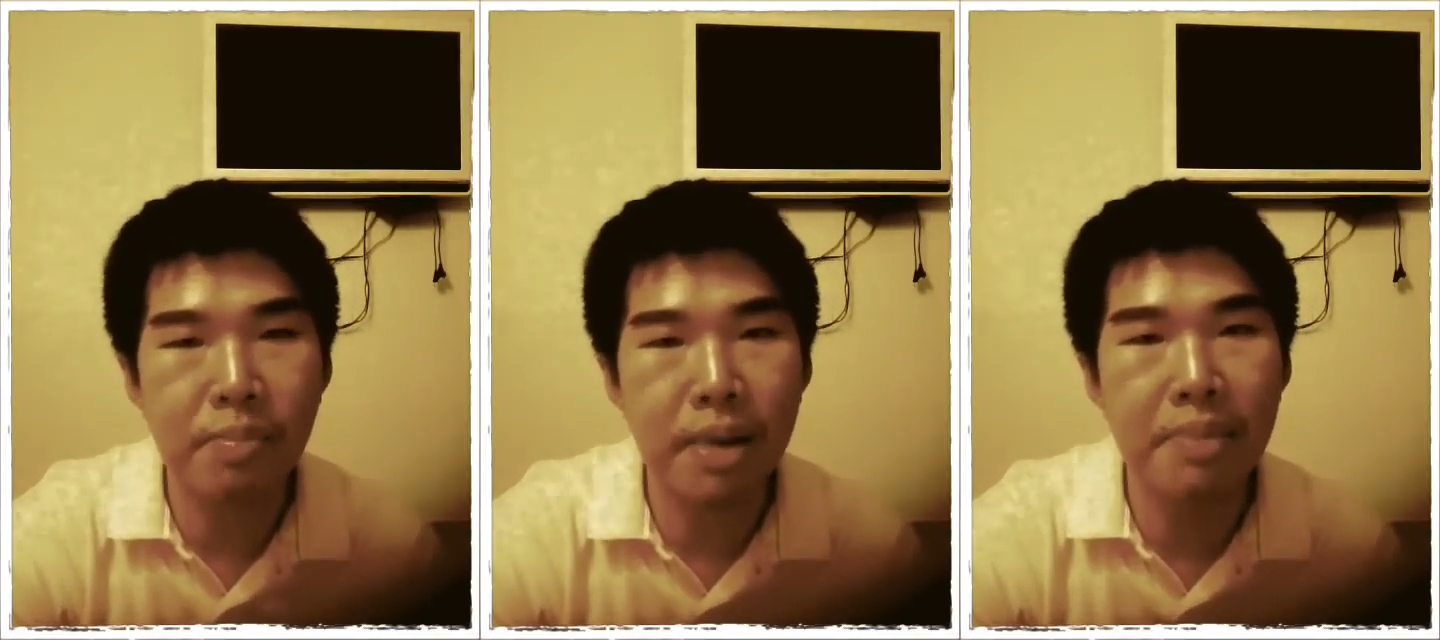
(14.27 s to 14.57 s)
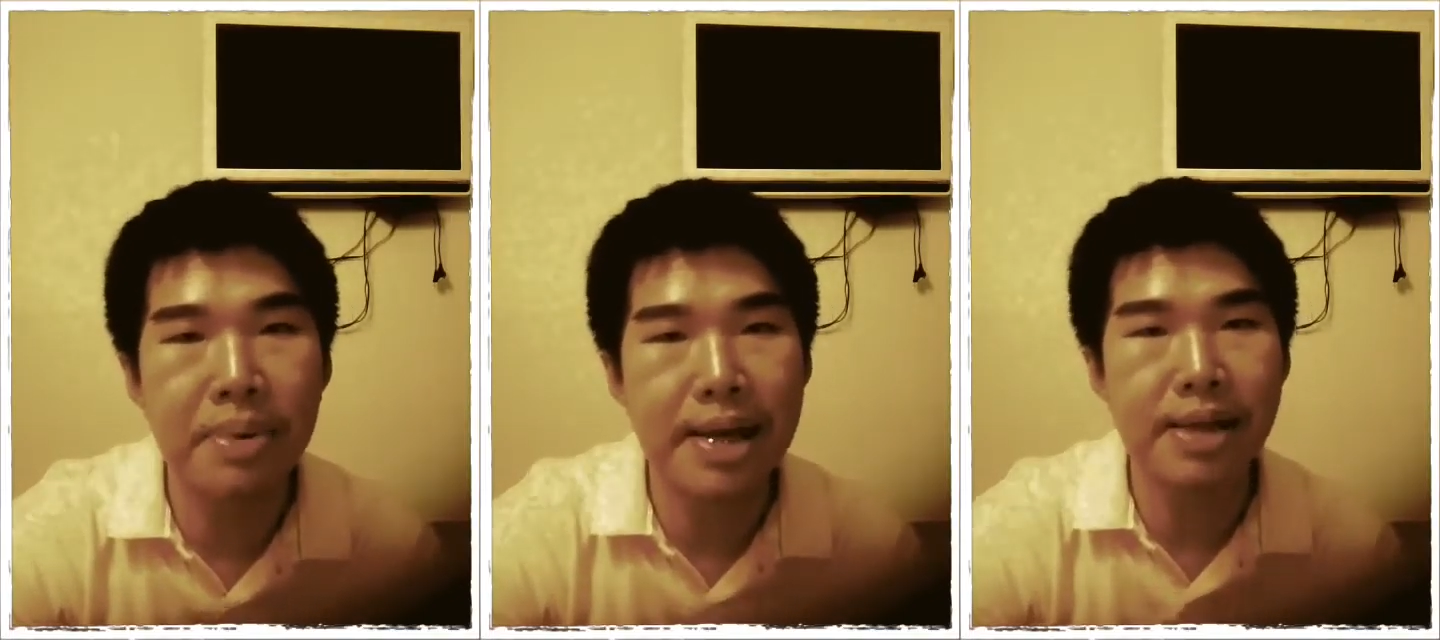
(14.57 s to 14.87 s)
of
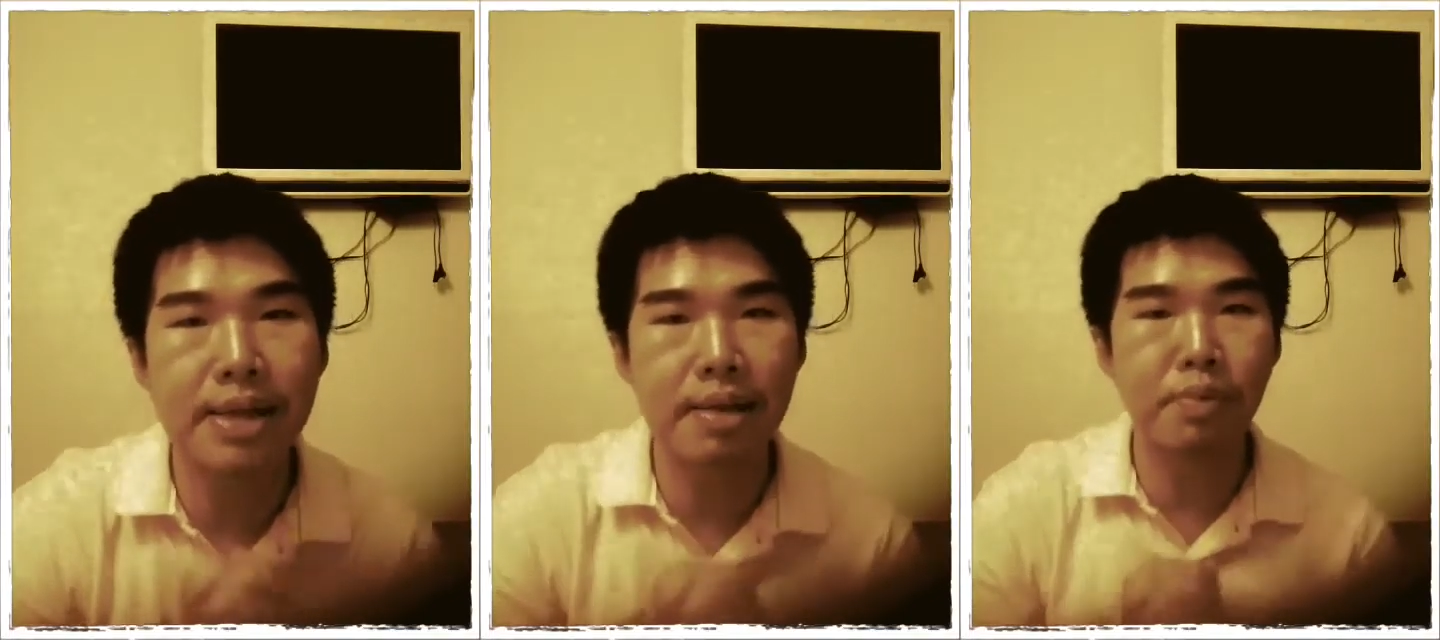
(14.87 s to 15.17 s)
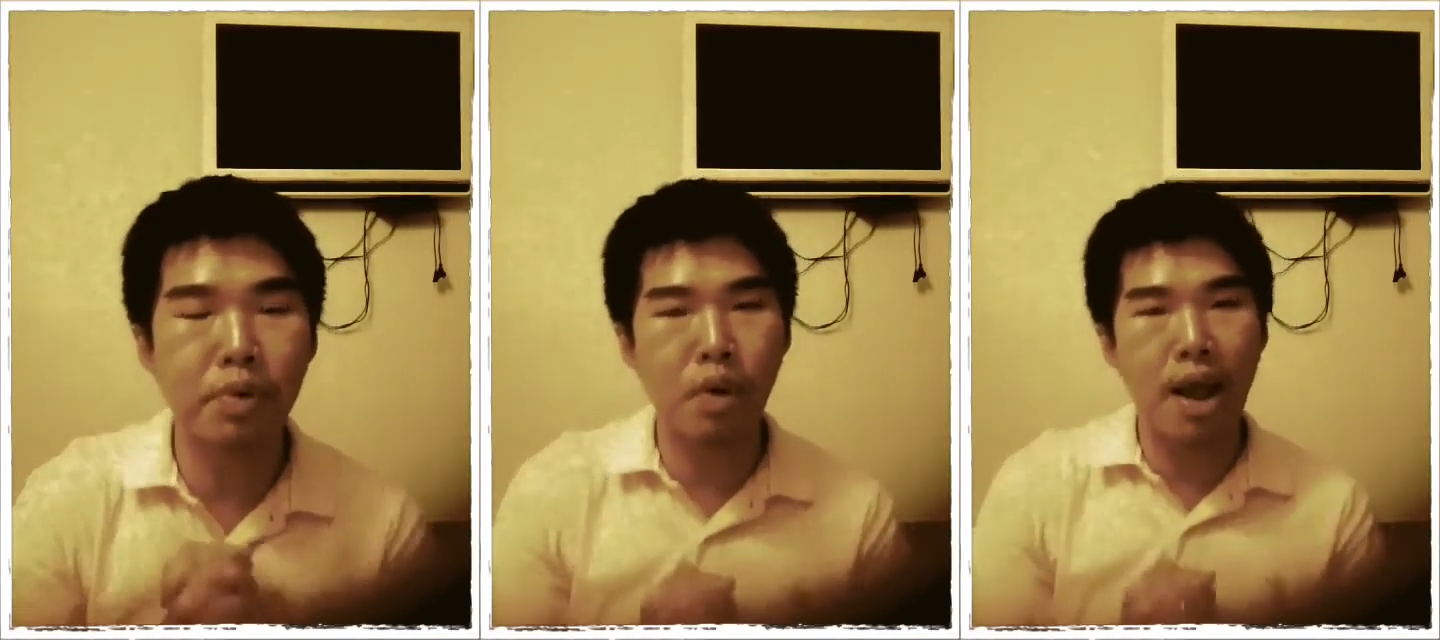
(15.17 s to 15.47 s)
my PhD
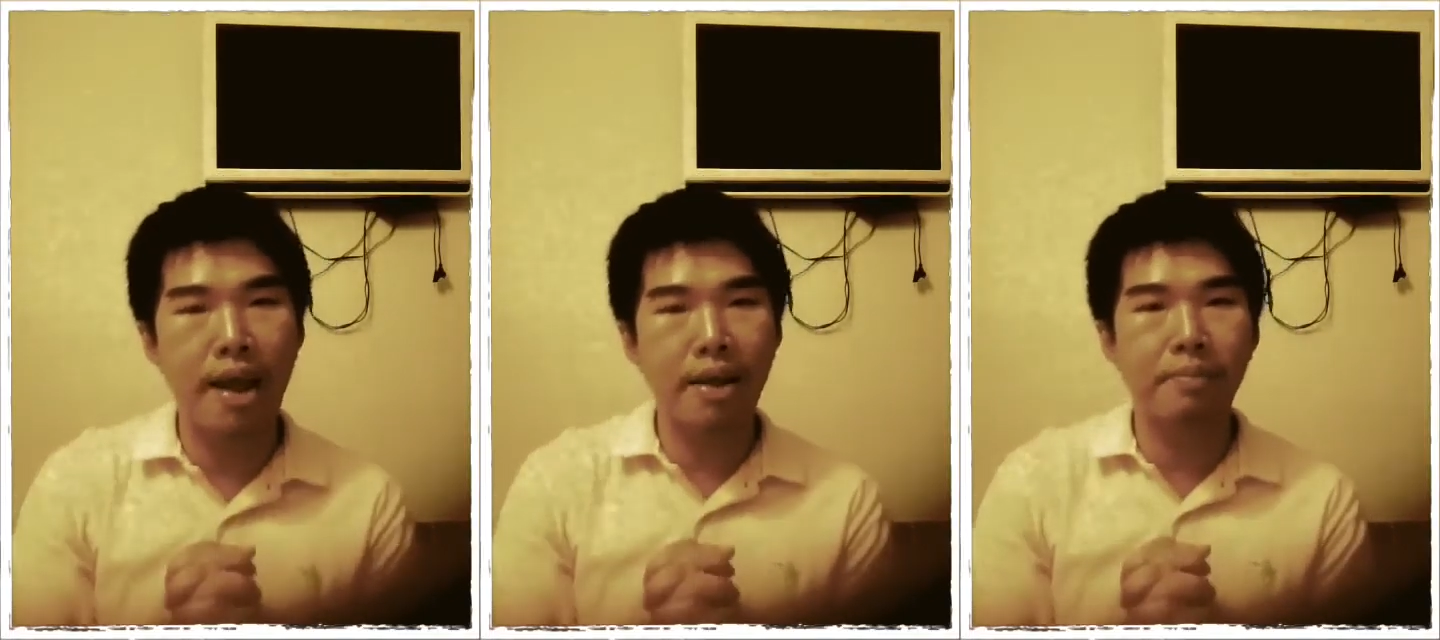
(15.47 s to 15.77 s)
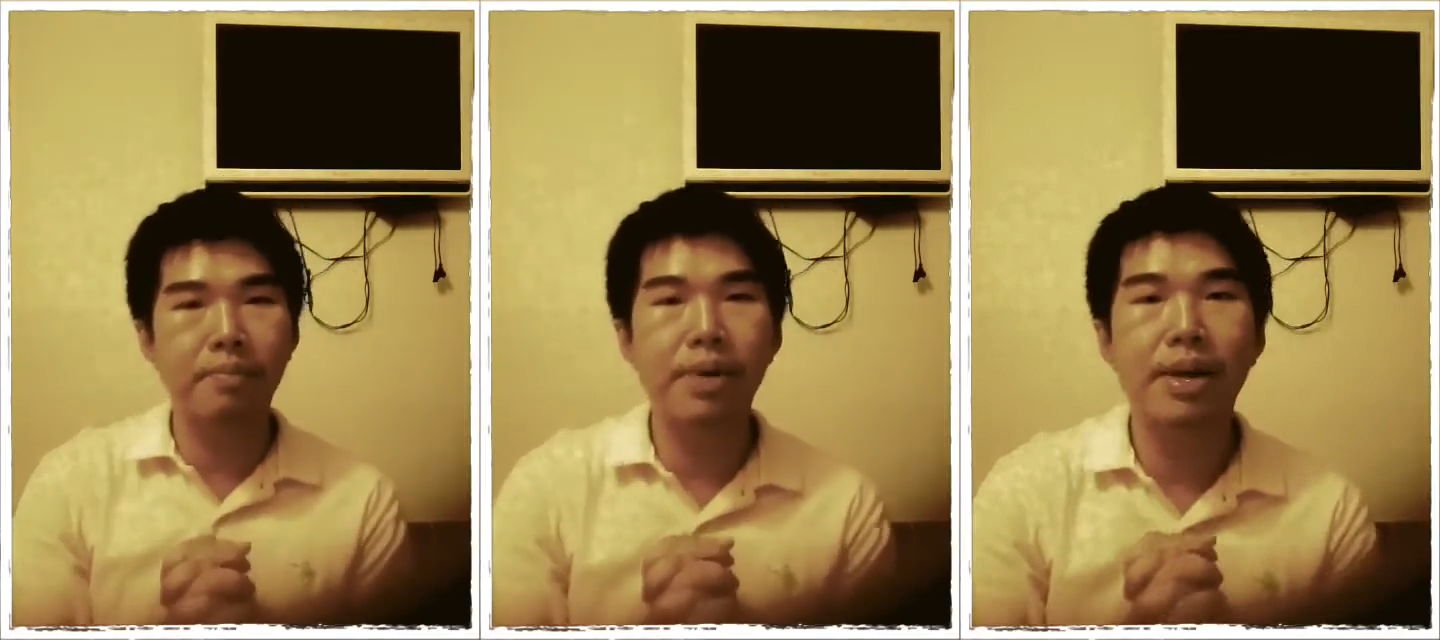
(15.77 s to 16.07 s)

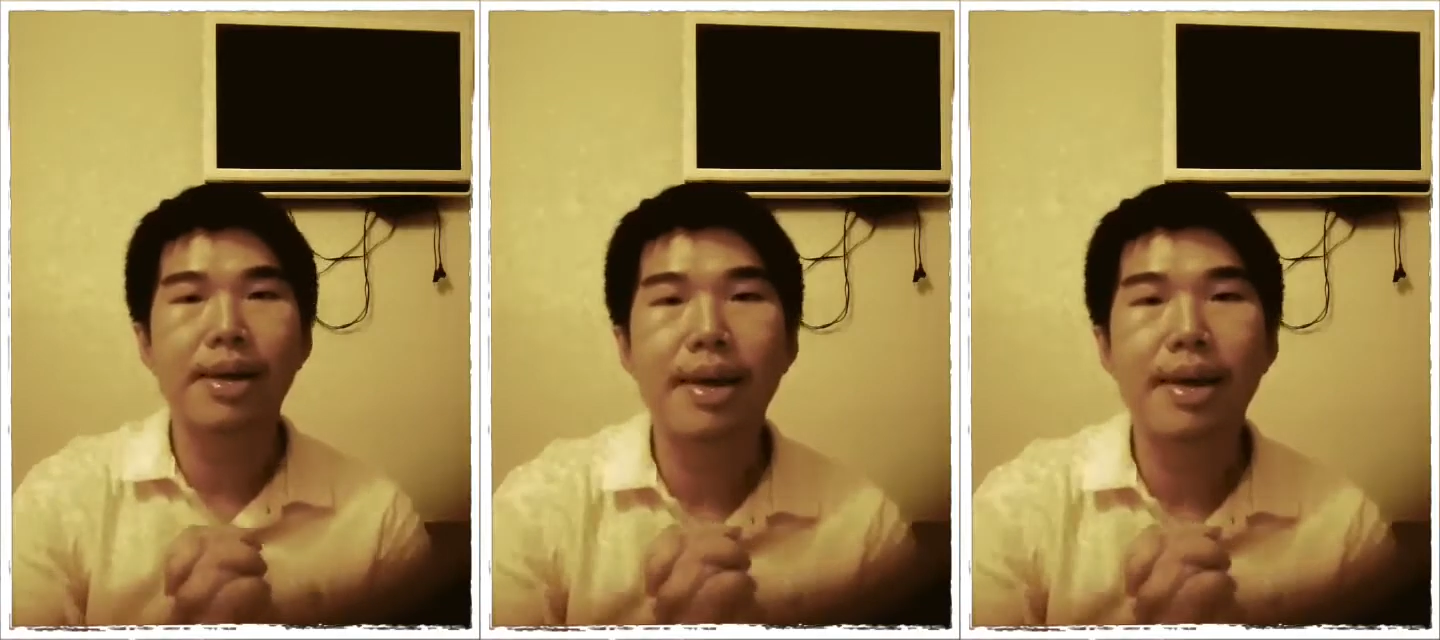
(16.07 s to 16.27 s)
program.